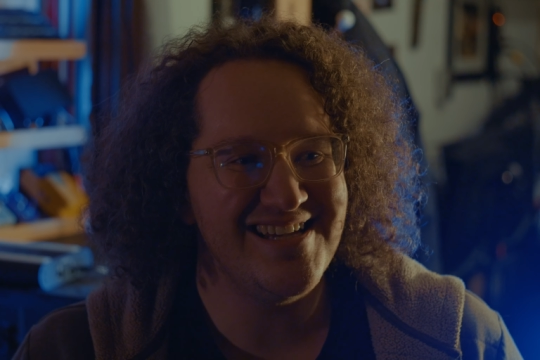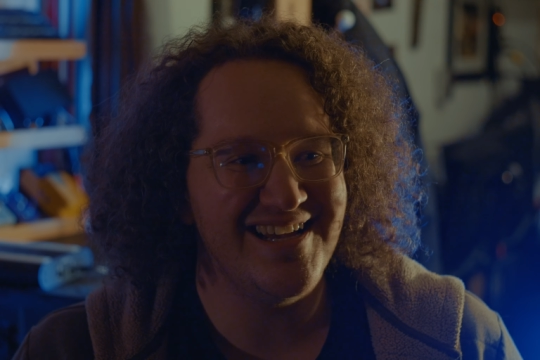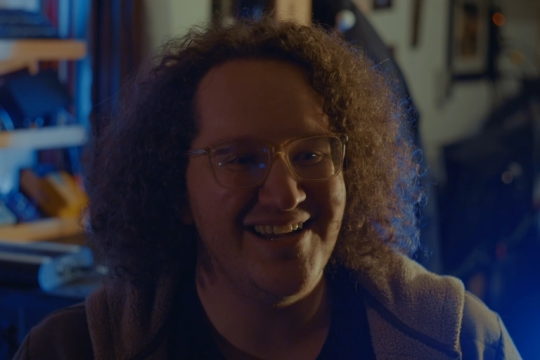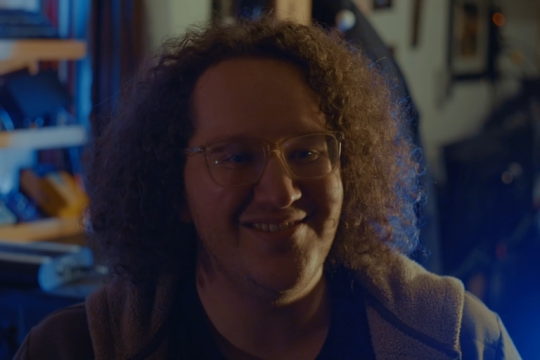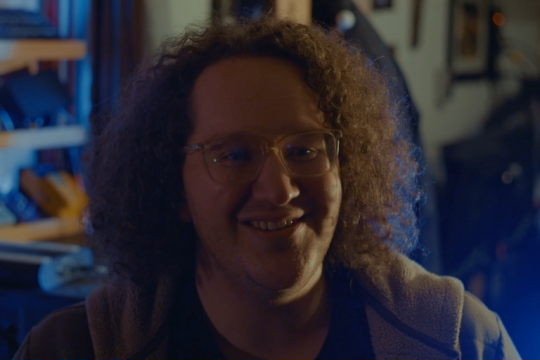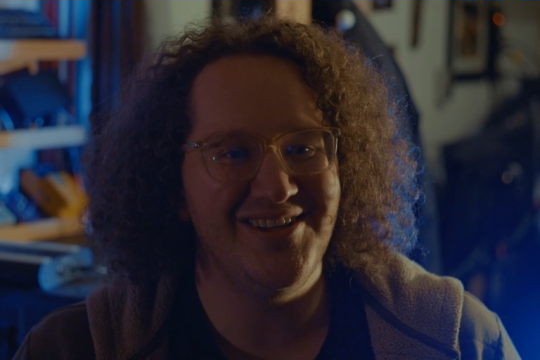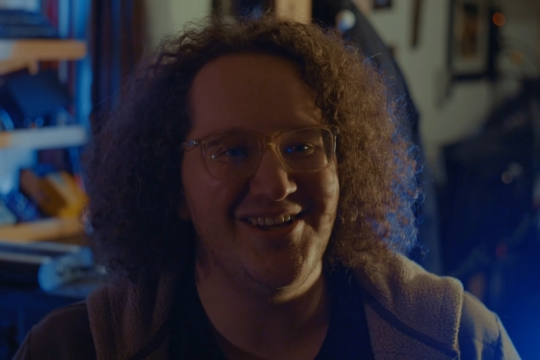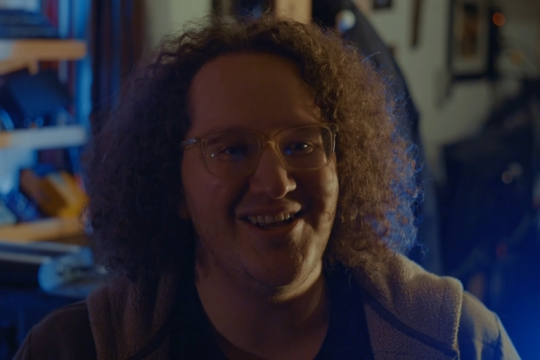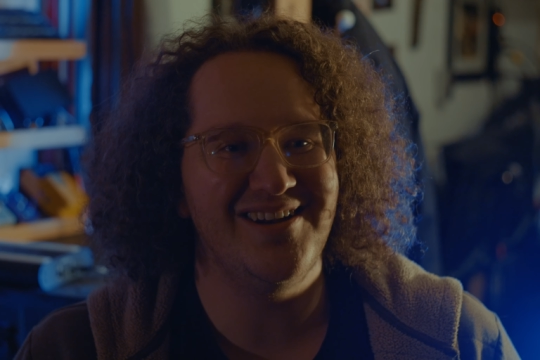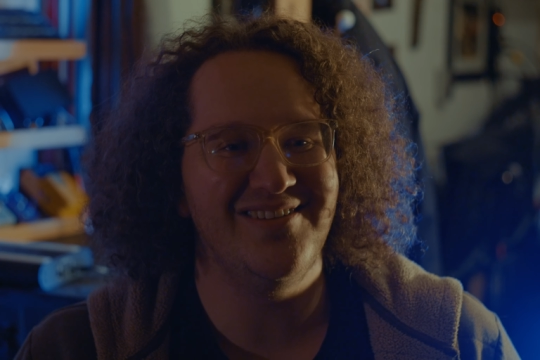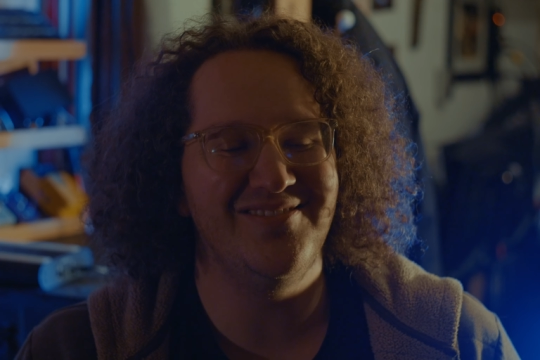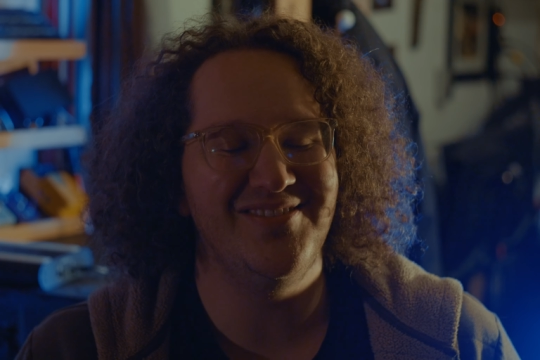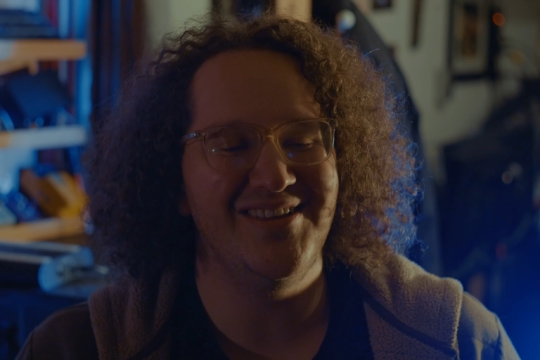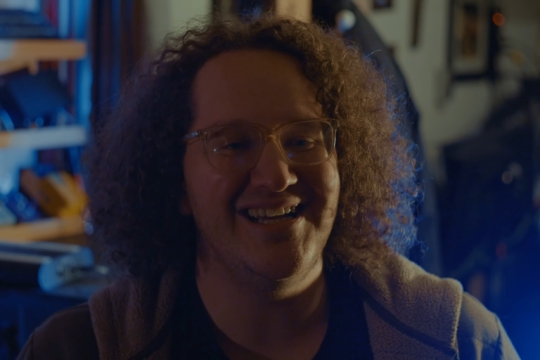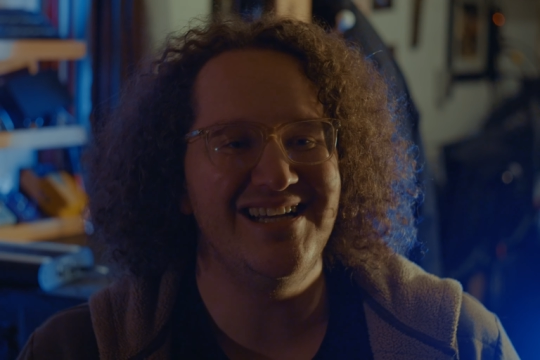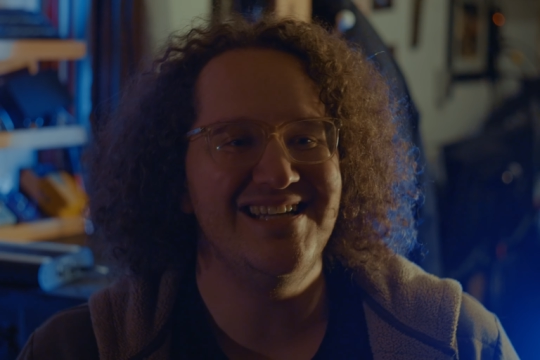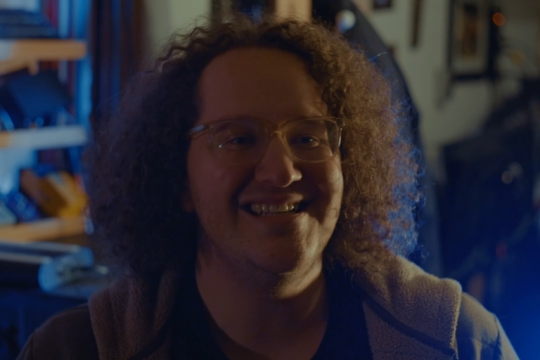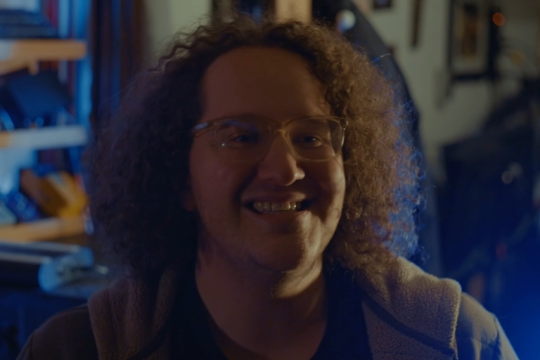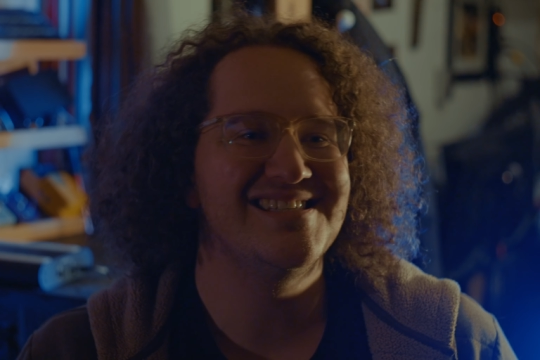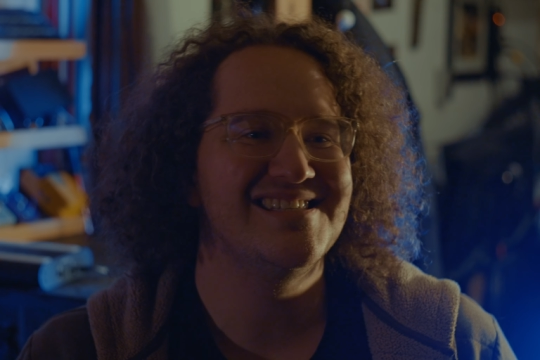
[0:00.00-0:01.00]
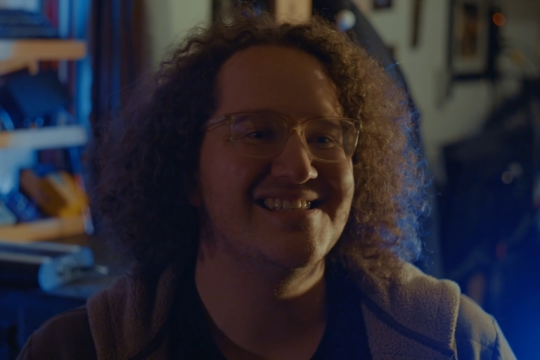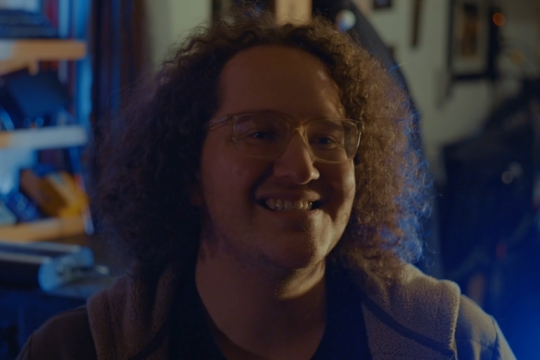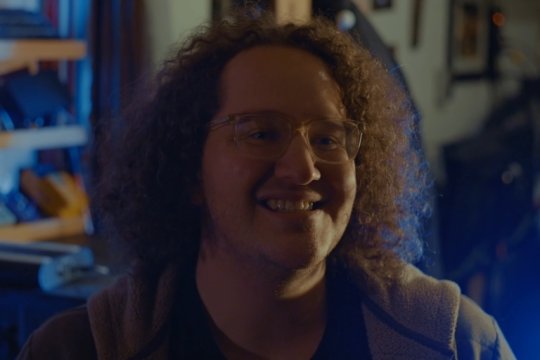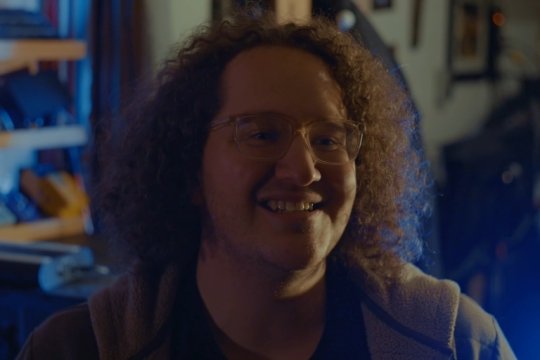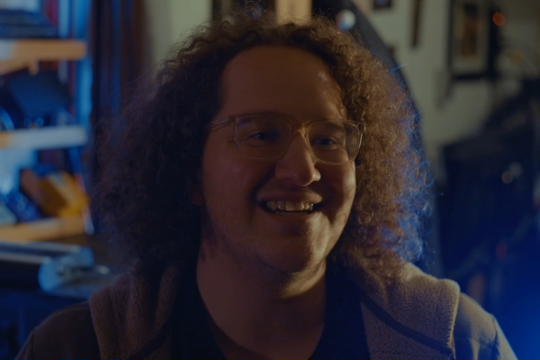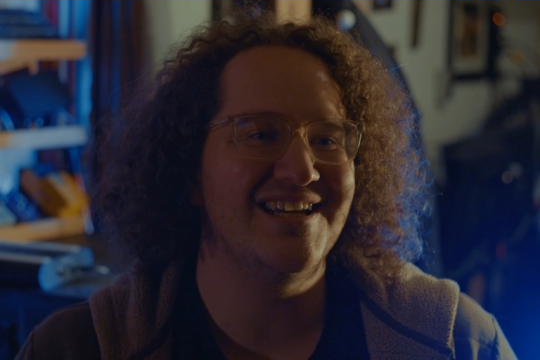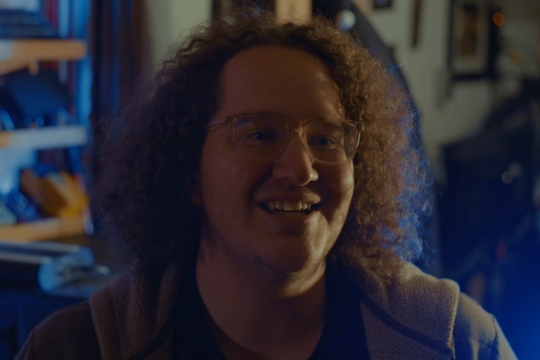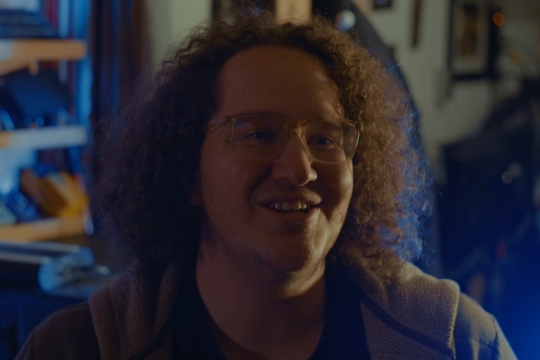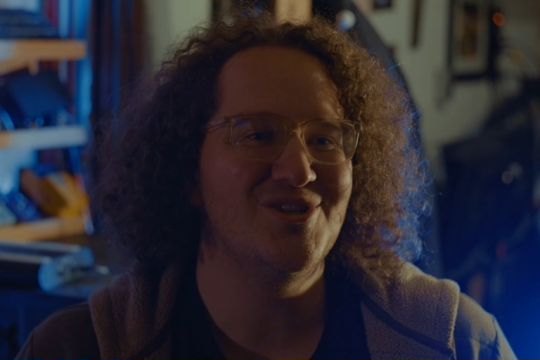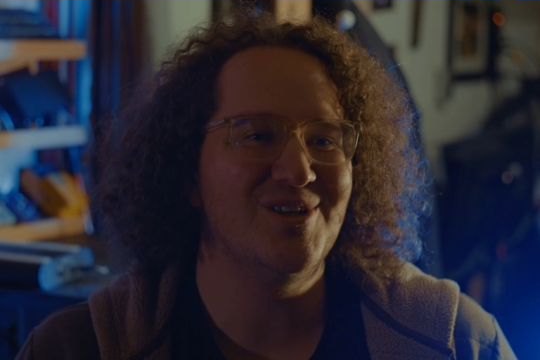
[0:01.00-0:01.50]
I have a lot of lights,
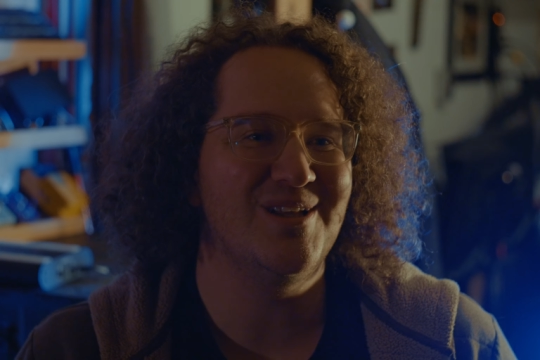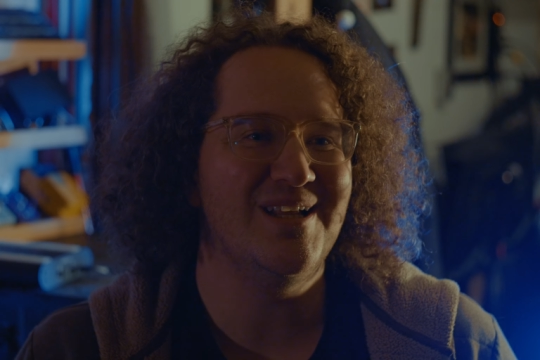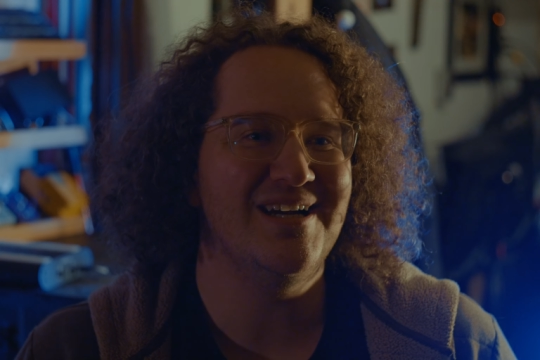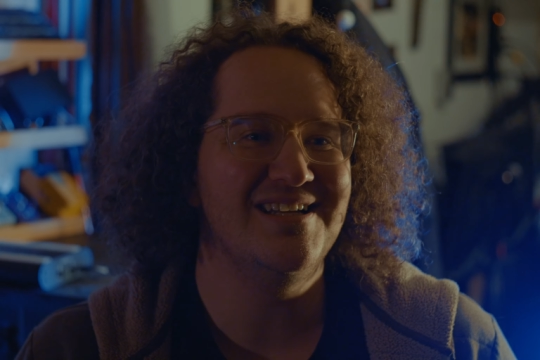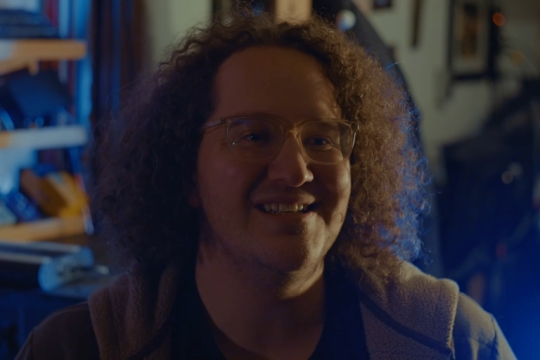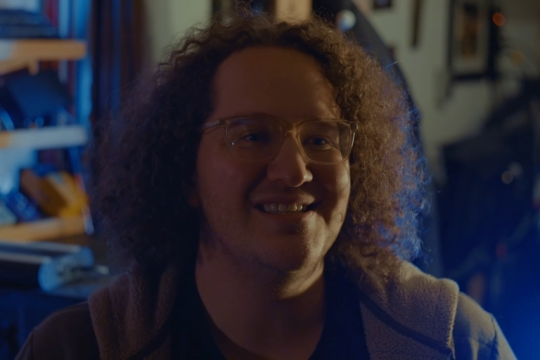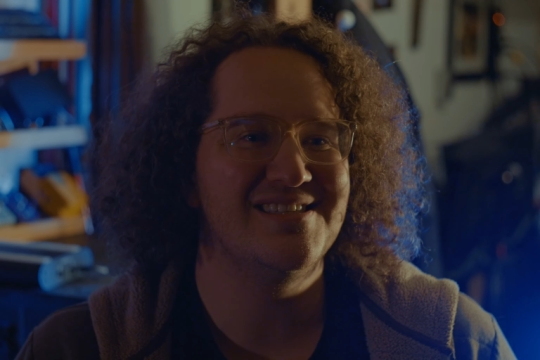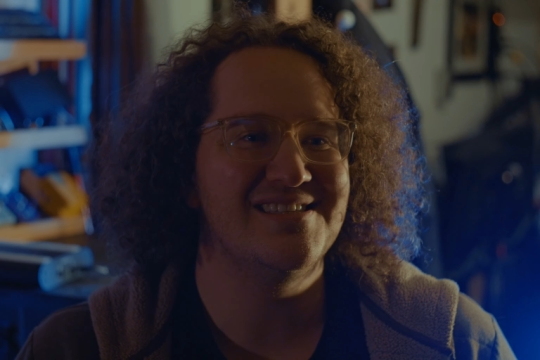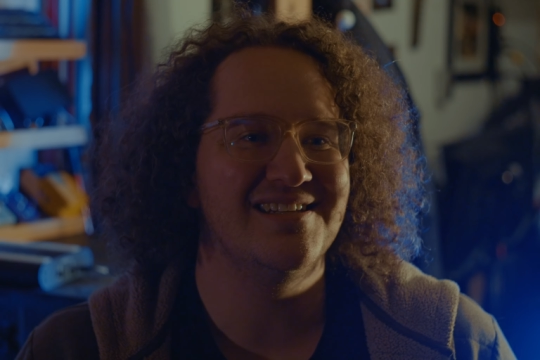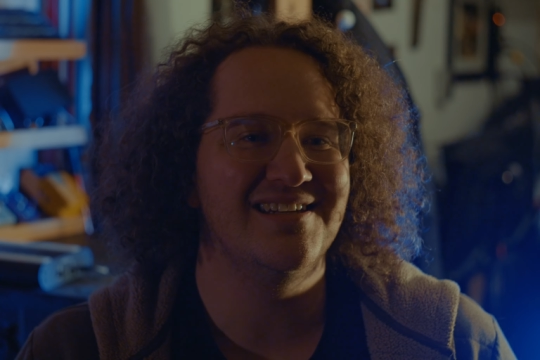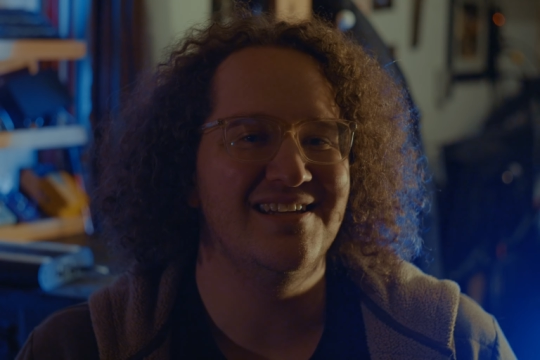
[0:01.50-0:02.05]
stage lights